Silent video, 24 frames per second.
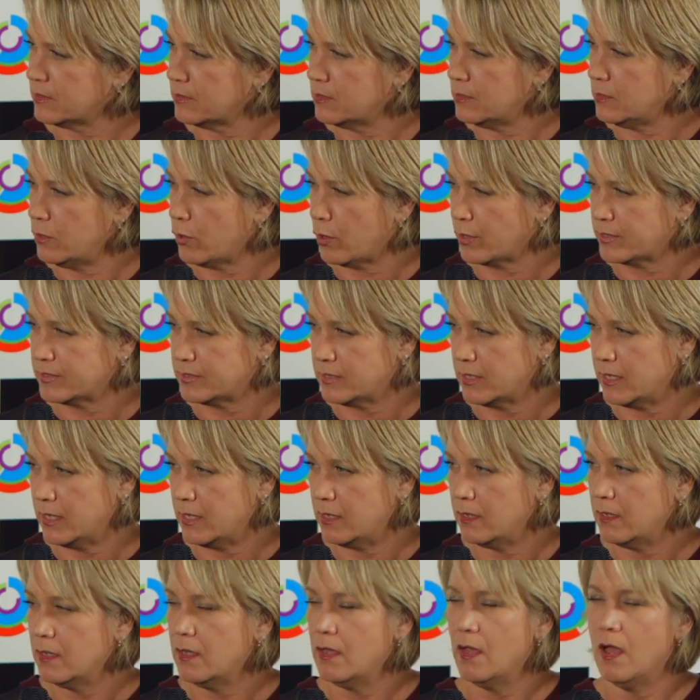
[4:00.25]
in the New York
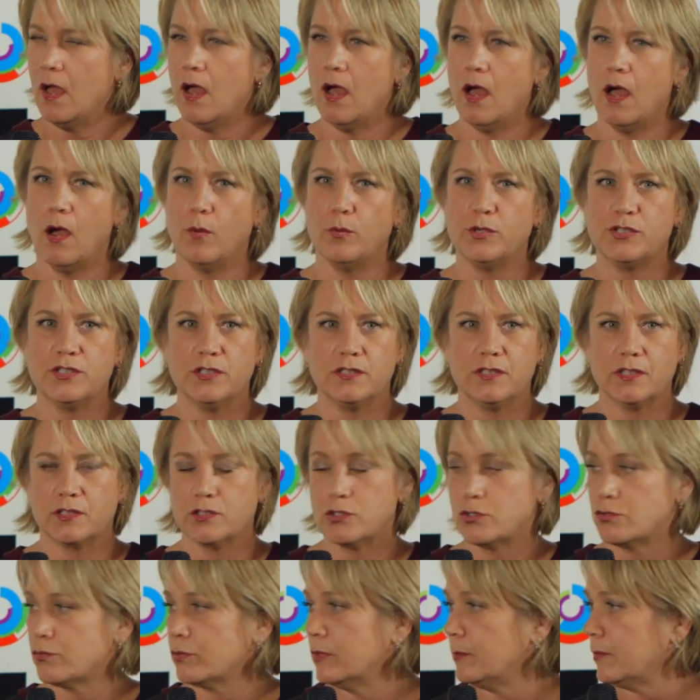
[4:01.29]
City, which is
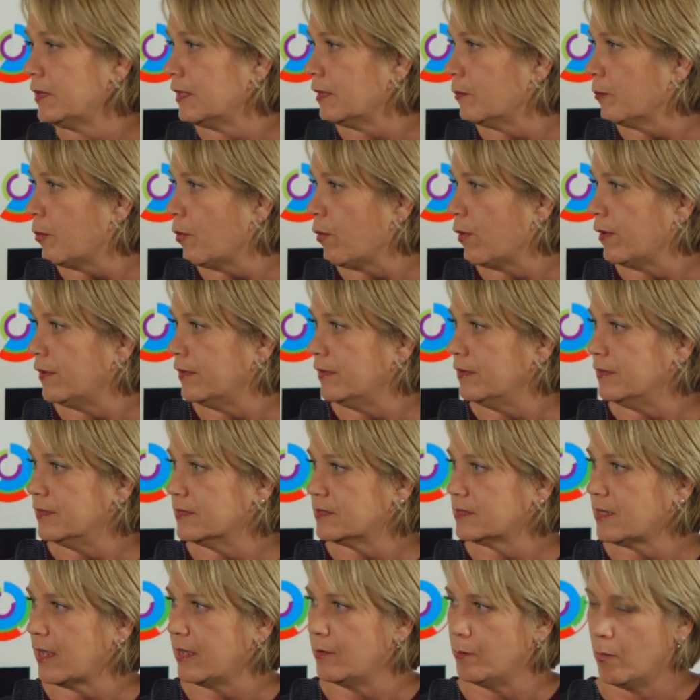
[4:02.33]
extremely important in
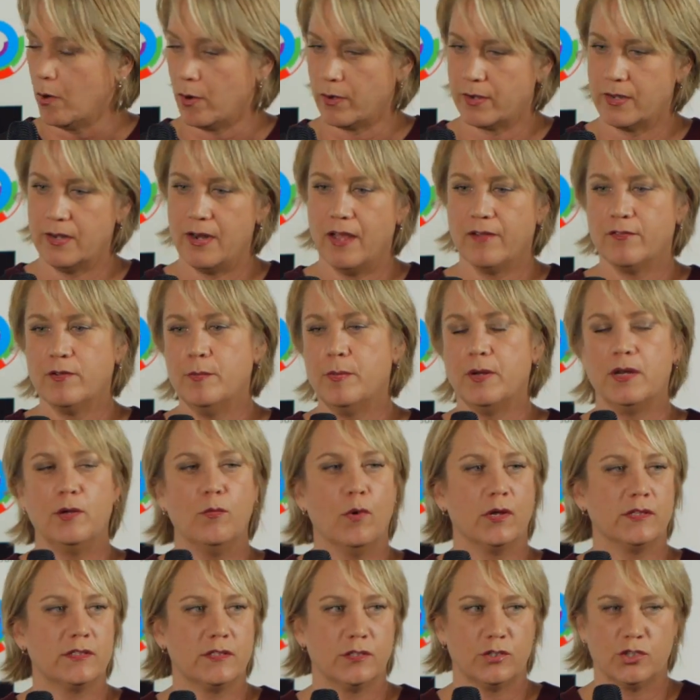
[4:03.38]
this tight market. Everybody
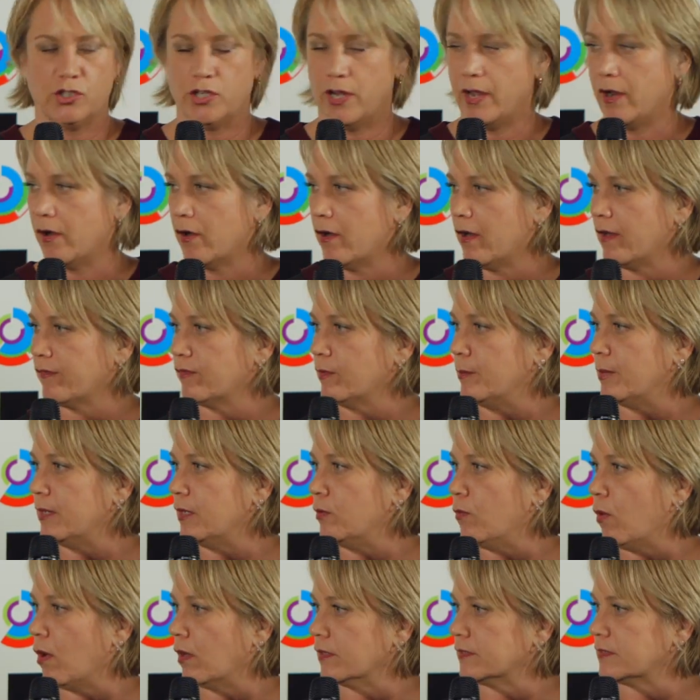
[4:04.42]
wants a share. Everybody
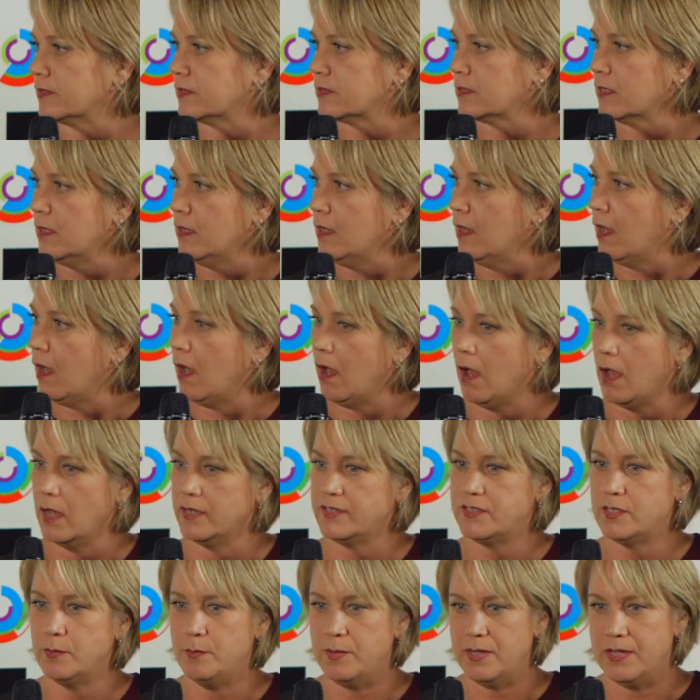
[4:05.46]
wants
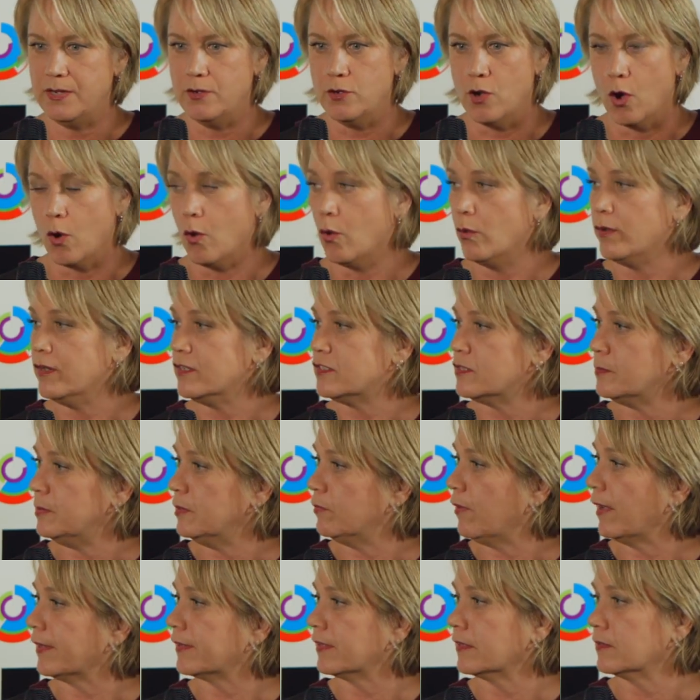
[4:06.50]
to be known and to be
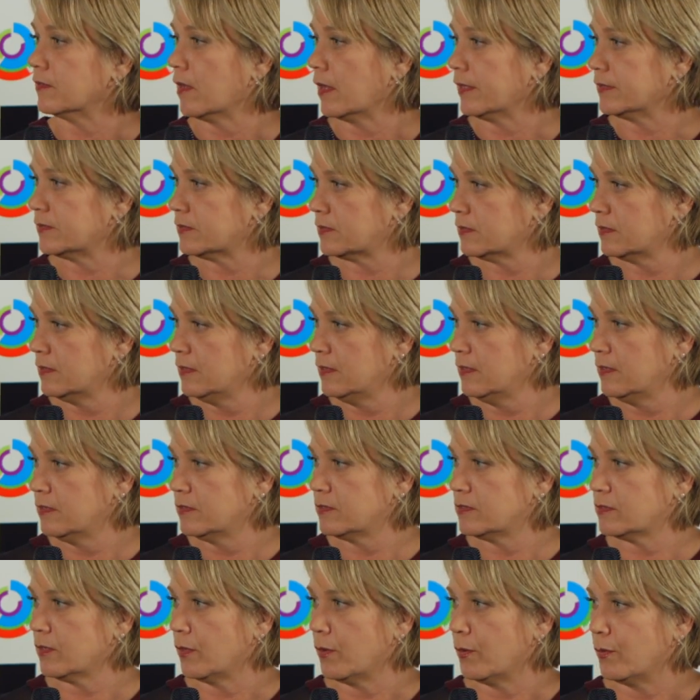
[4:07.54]
recognized.
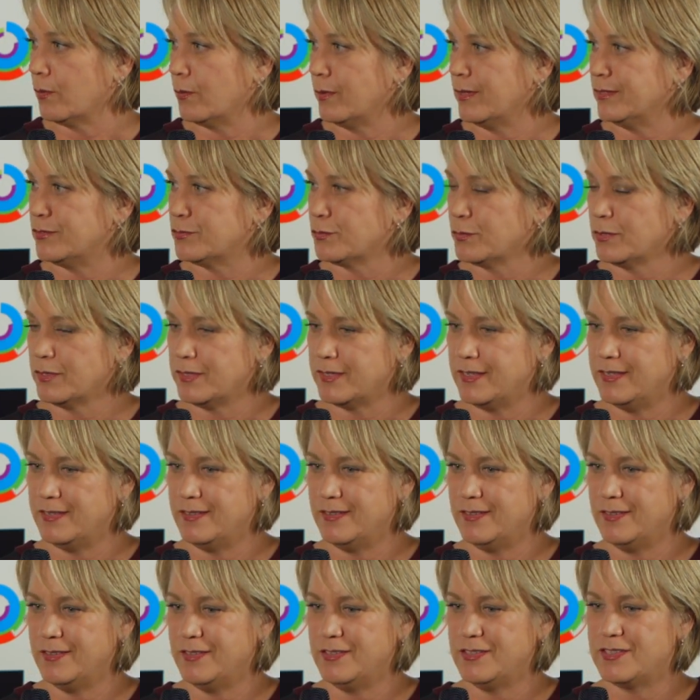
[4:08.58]
So it's really
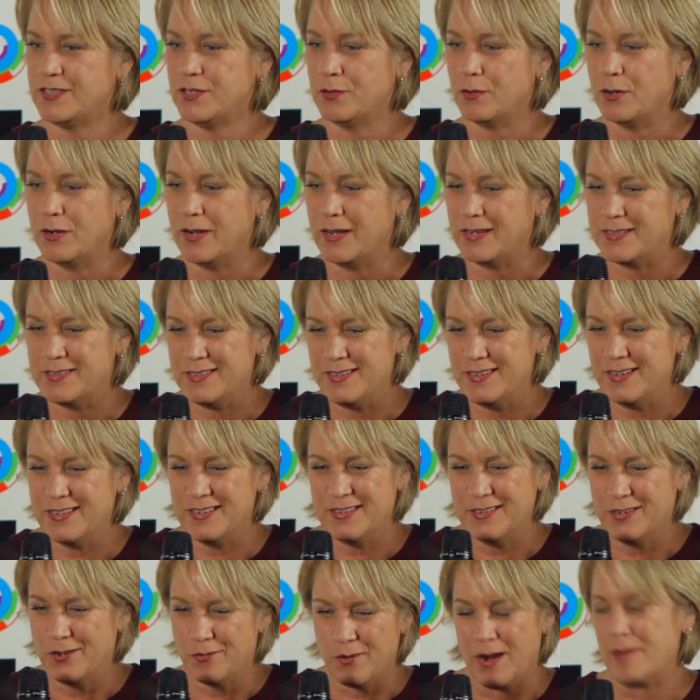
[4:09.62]
to
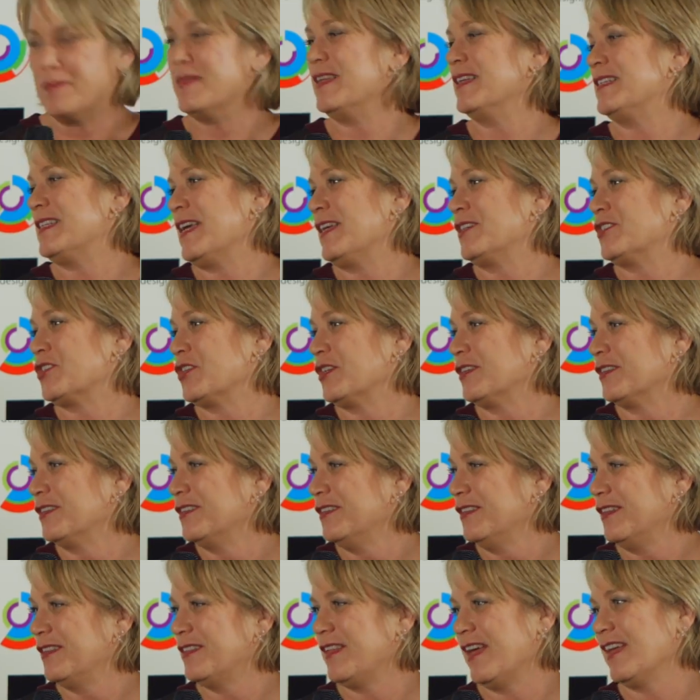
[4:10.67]
grab the attention, the